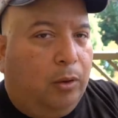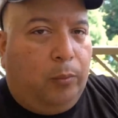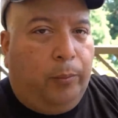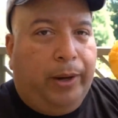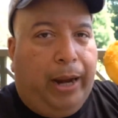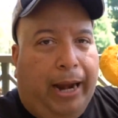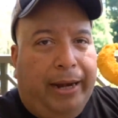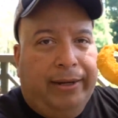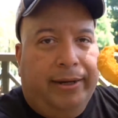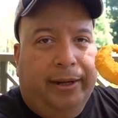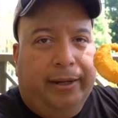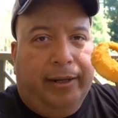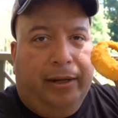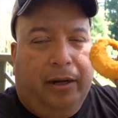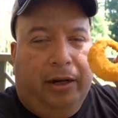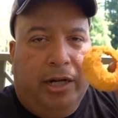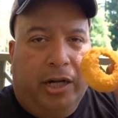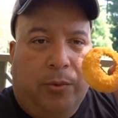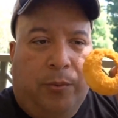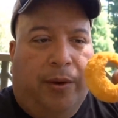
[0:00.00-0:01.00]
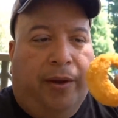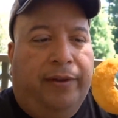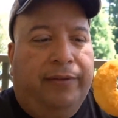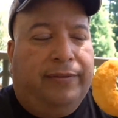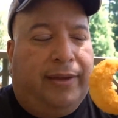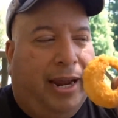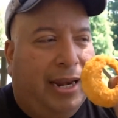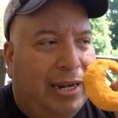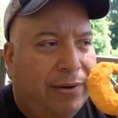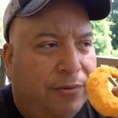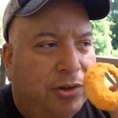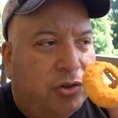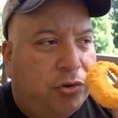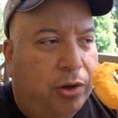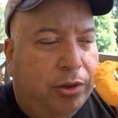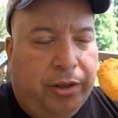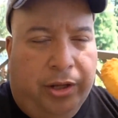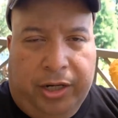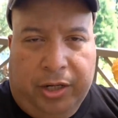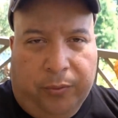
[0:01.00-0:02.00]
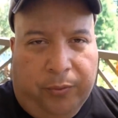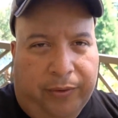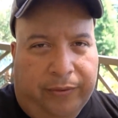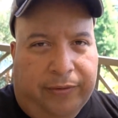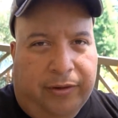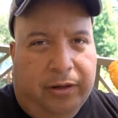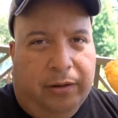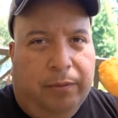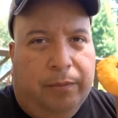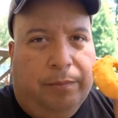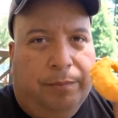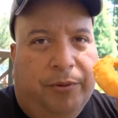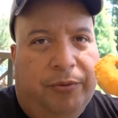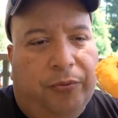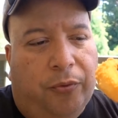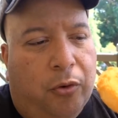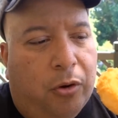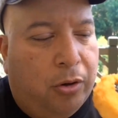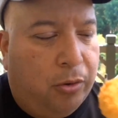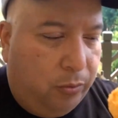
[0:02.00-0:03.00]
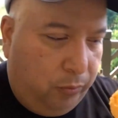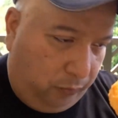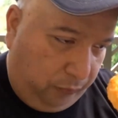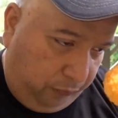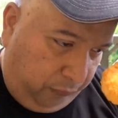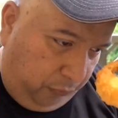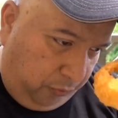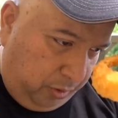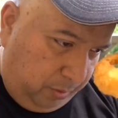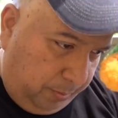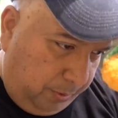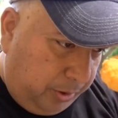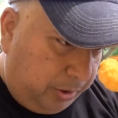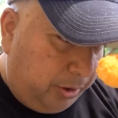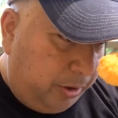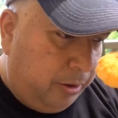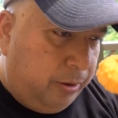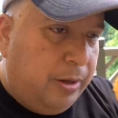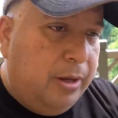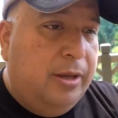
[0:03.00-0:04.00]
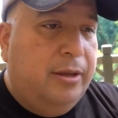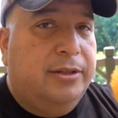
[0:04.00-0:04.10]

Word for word: Oh, wait, I did get onion rings. I never tried the onion rings here before for the burger.